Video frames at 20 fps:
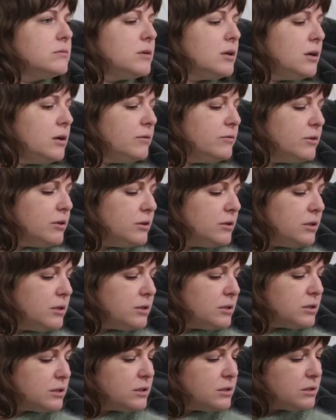cover
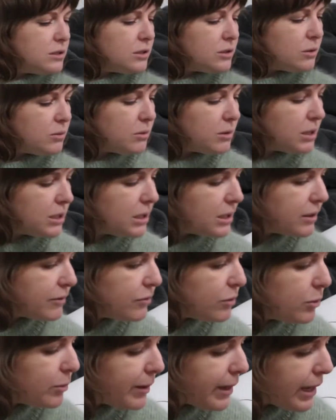this because I don't want to give
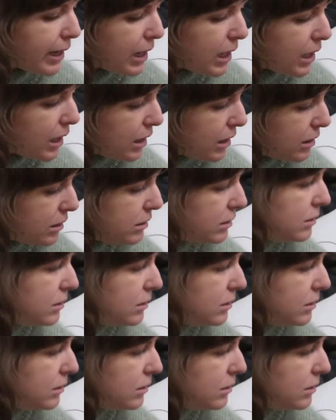away